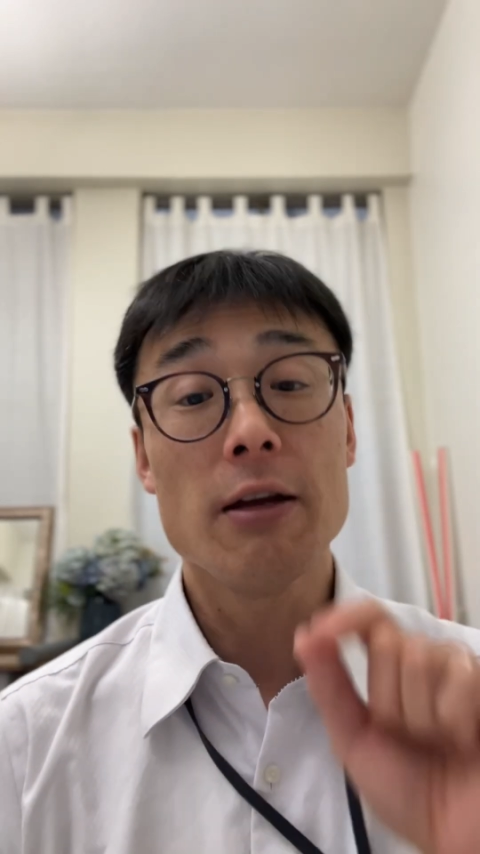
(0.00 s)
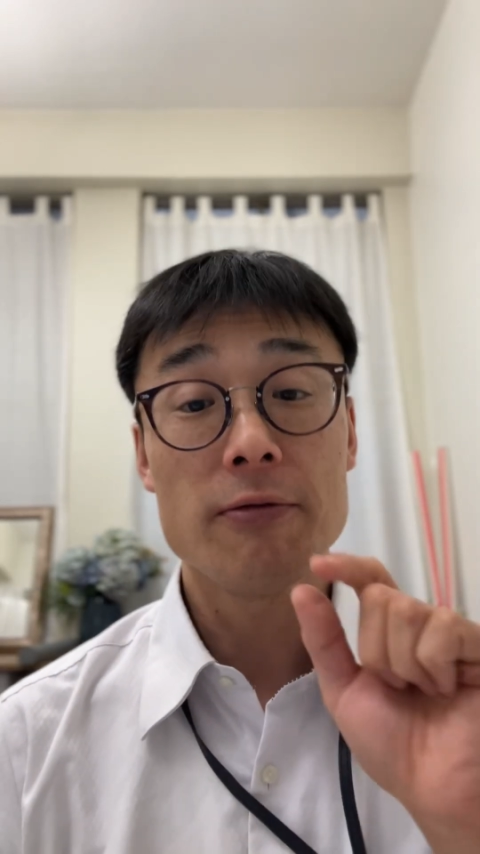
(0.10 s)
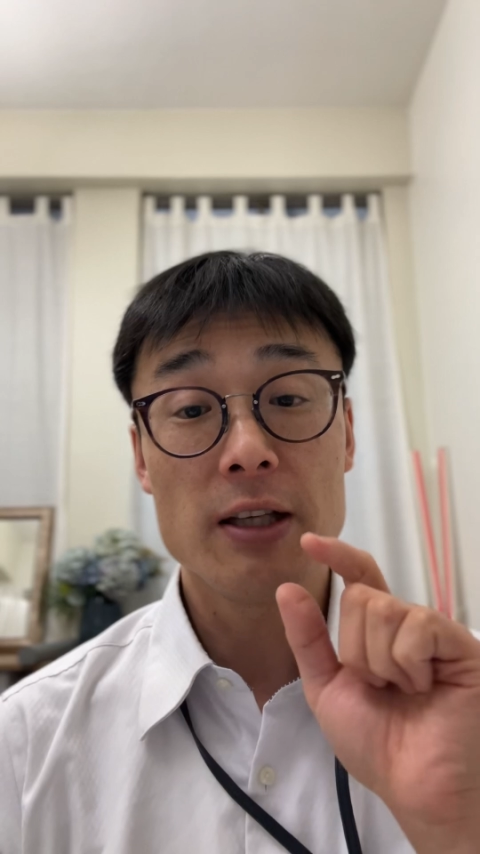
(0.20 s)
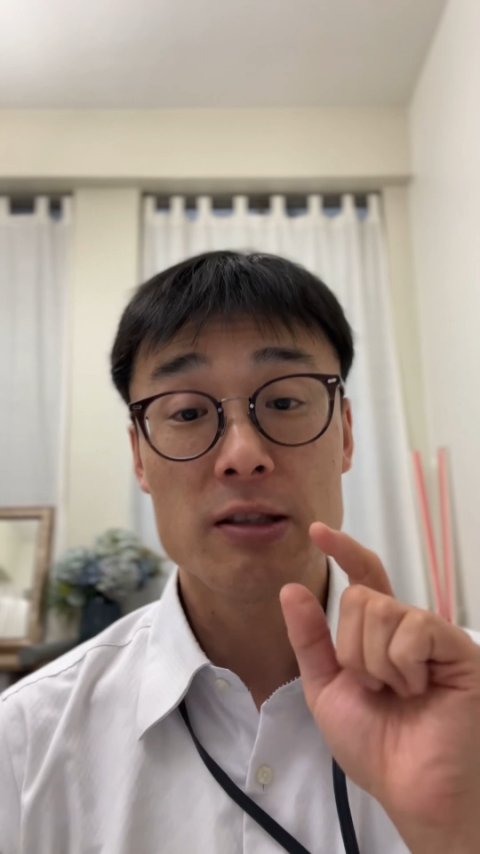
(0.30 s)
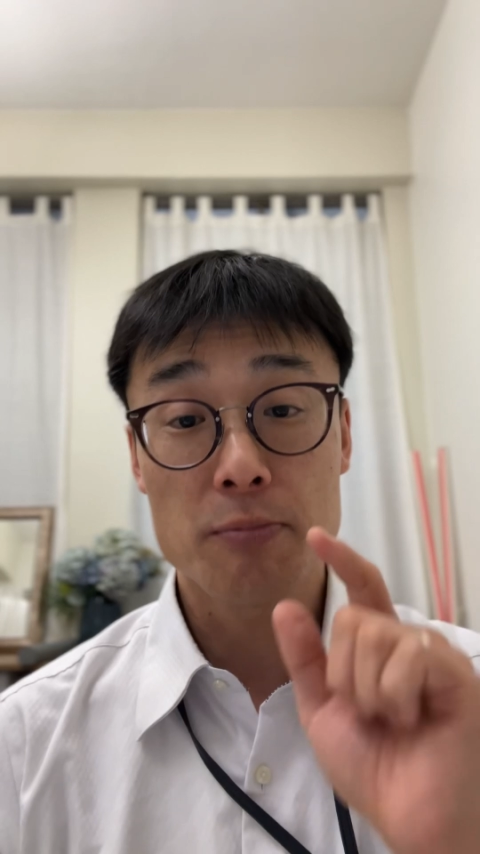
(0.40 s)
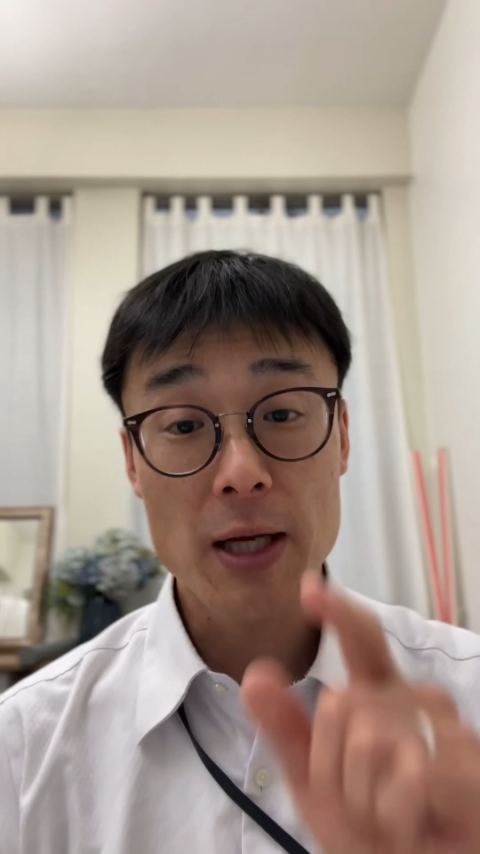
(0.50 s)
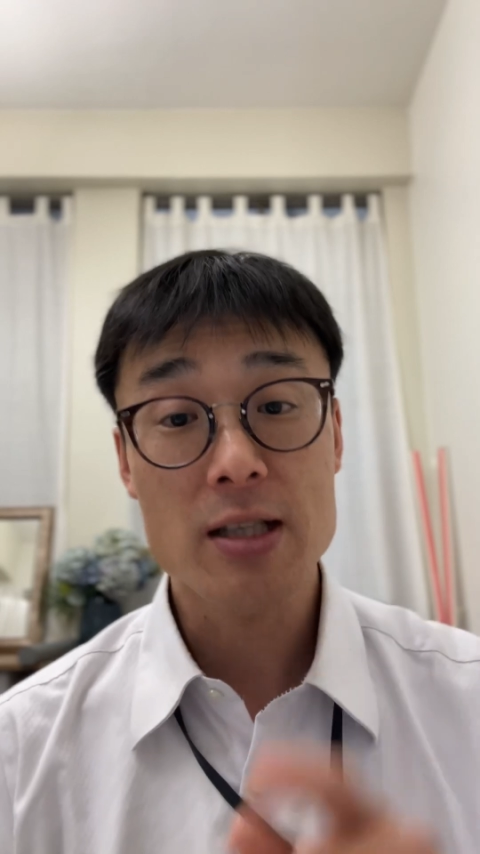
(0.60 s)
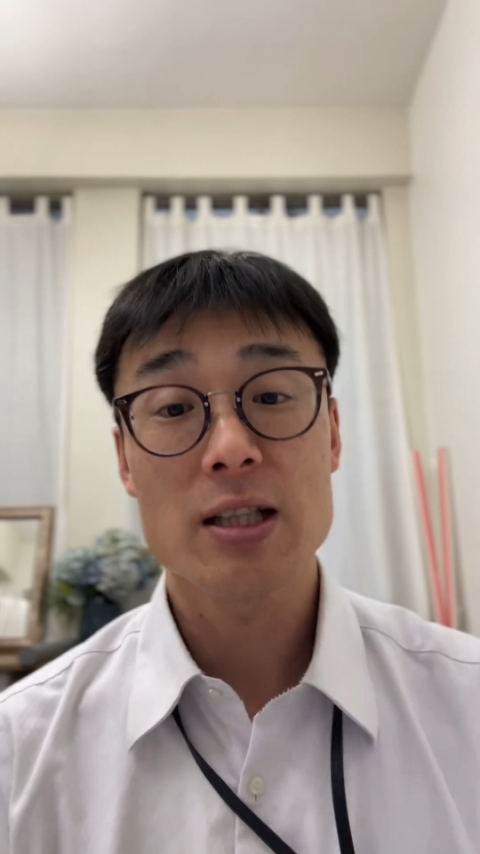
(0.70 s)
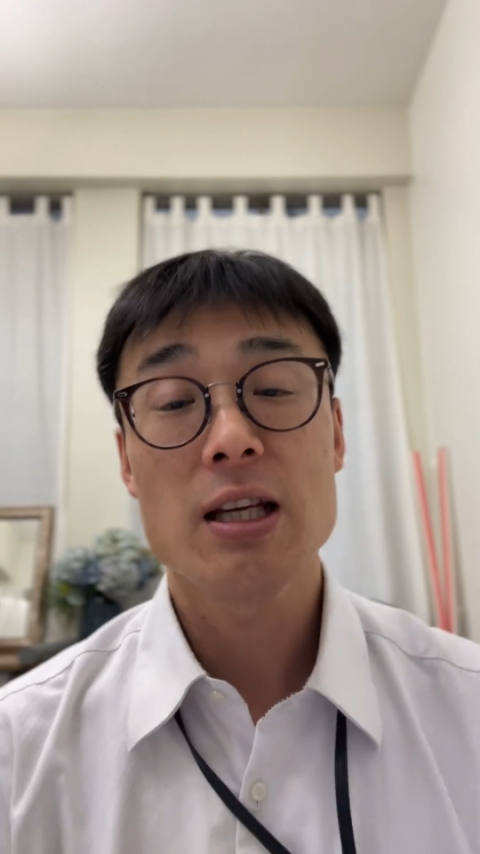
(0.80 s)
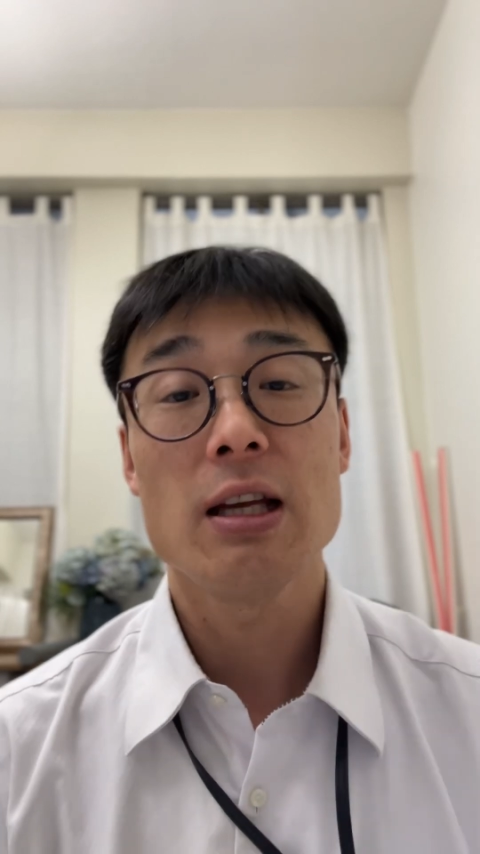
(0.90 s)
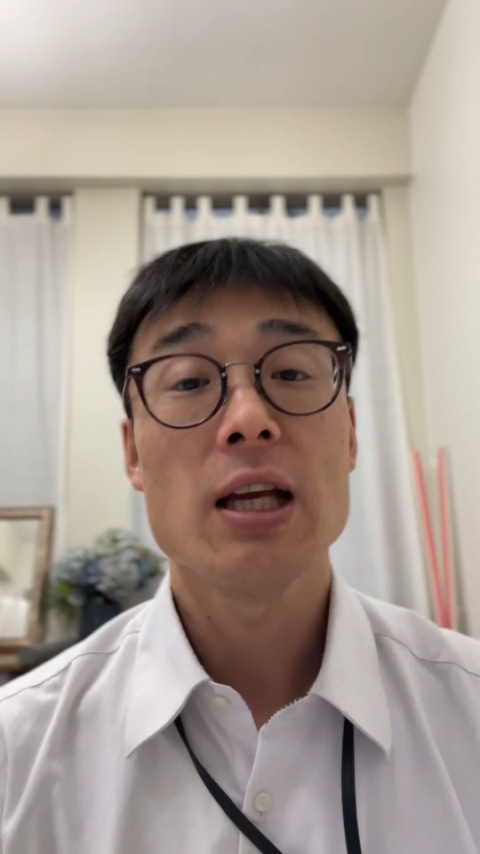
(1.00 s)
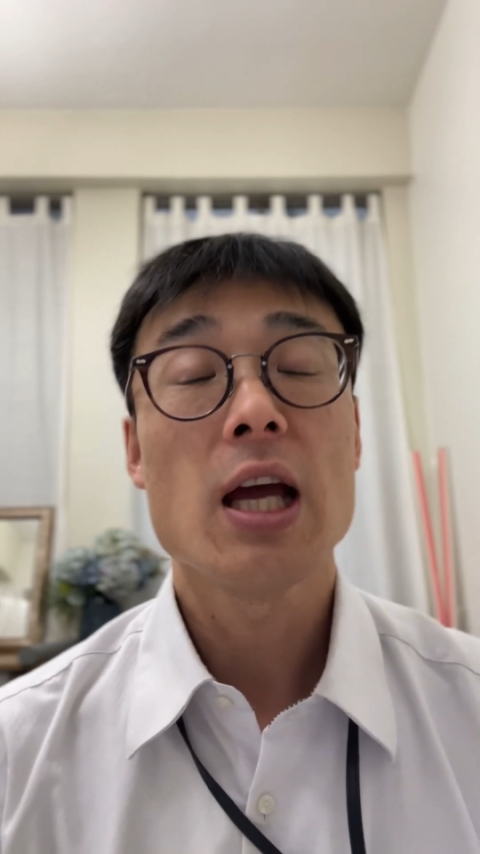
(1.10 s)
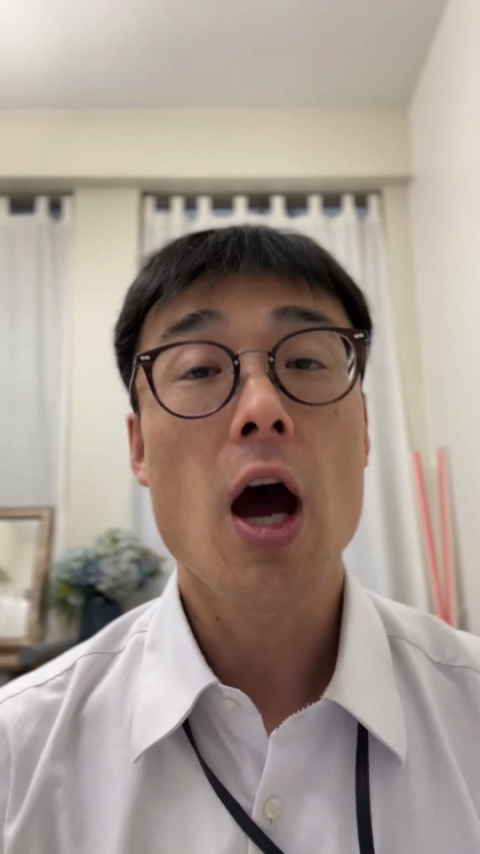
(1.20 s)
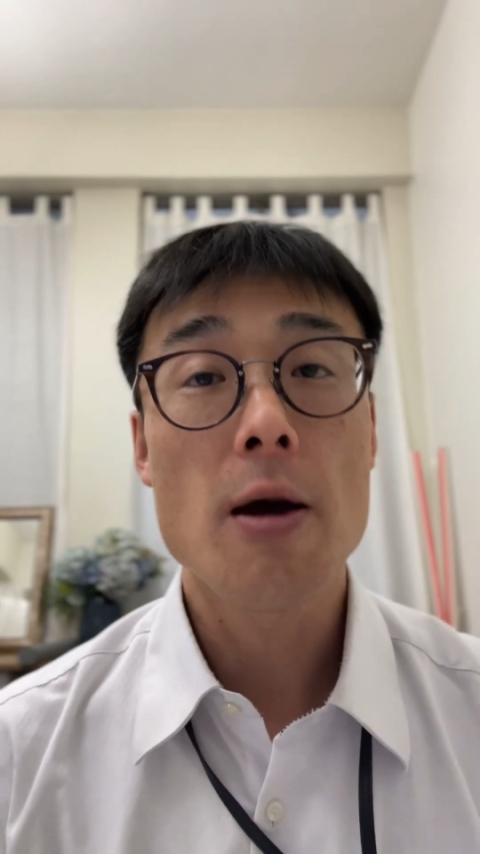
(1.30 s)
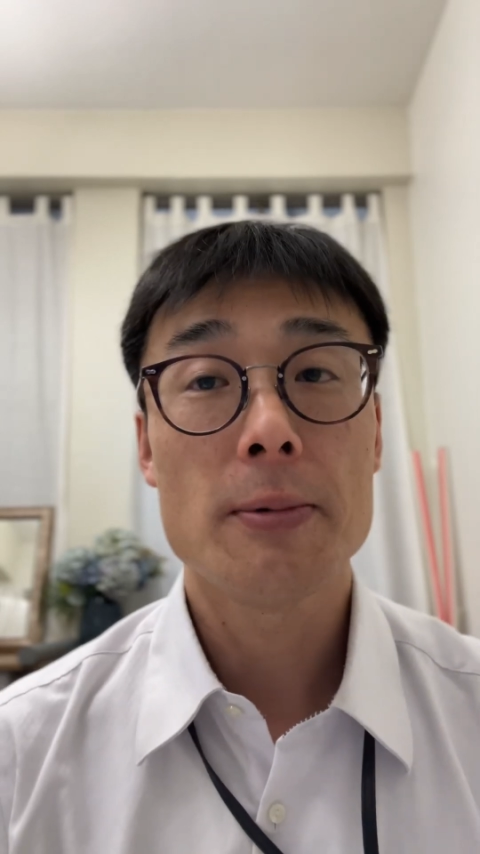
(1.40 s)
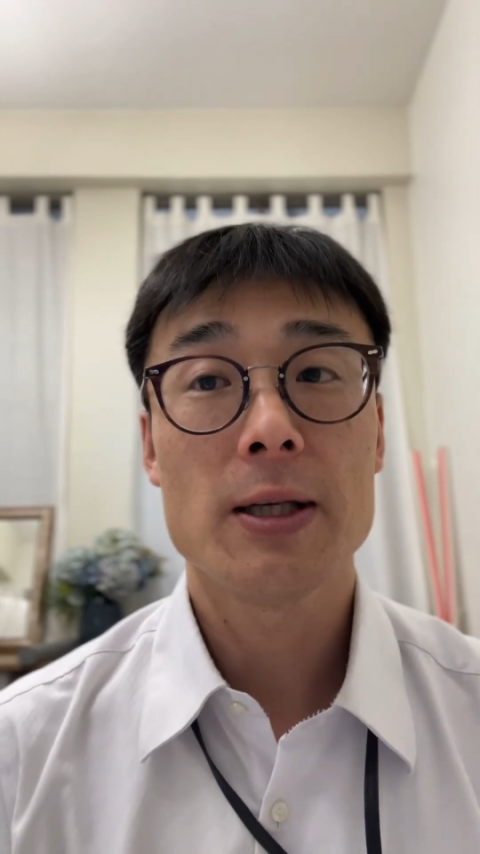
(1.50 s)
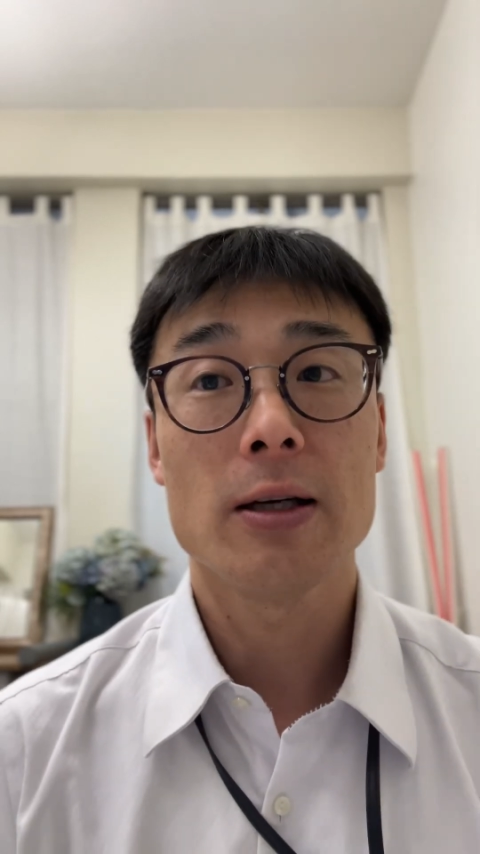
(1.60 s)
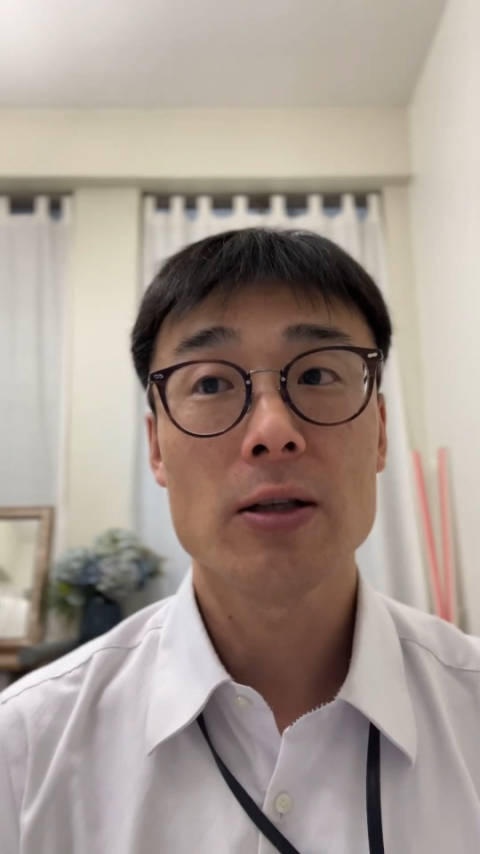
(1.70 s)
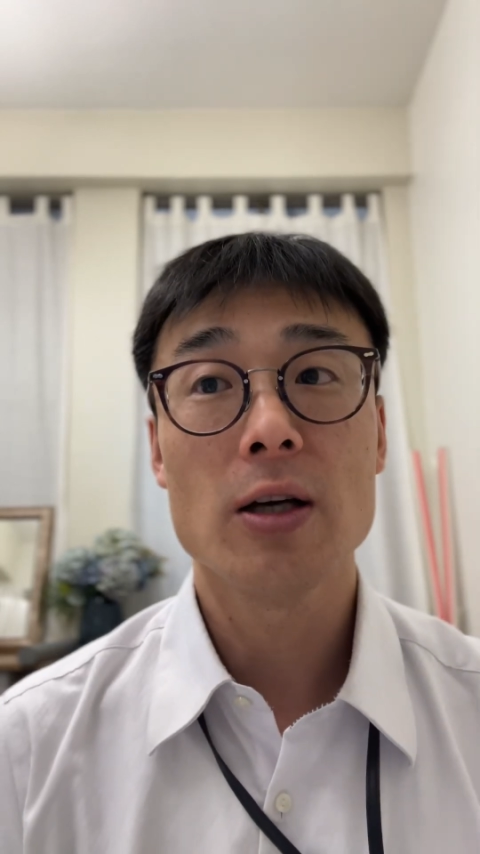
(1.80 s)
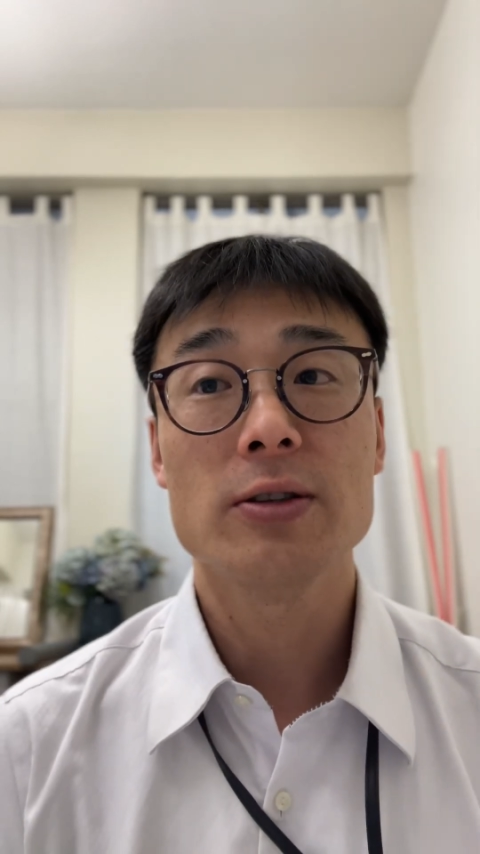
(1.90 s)
Especially opening and
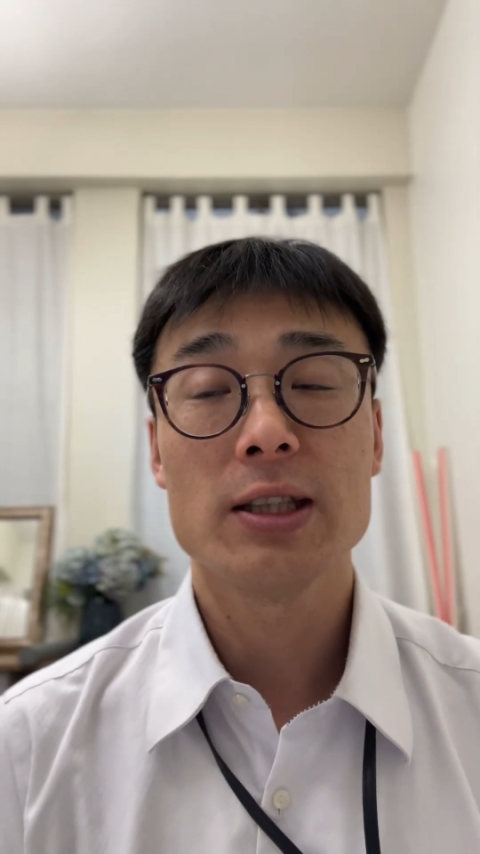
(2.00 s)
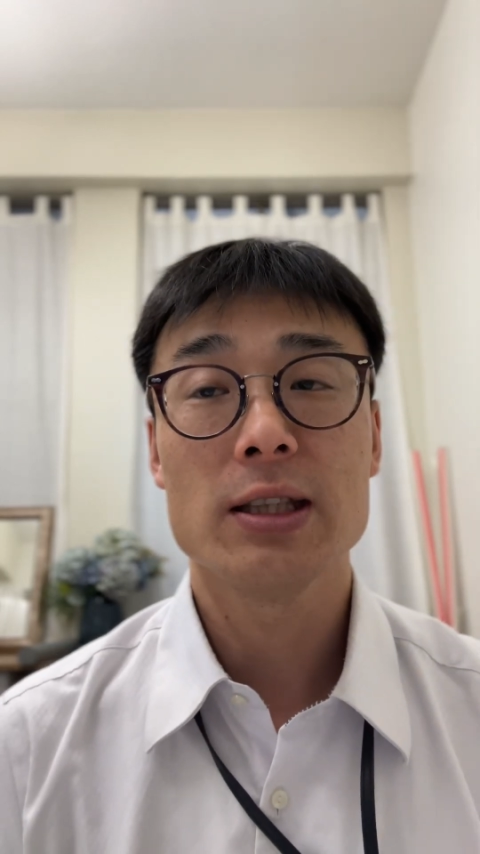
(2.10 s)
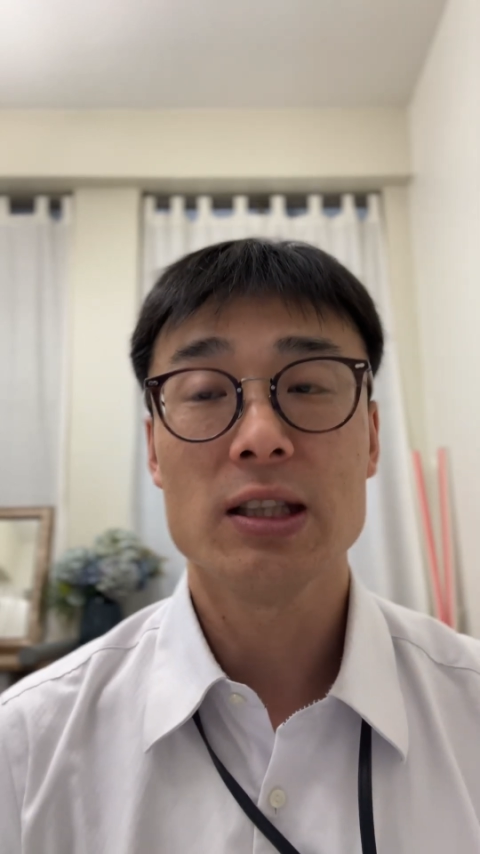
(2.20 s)
closing,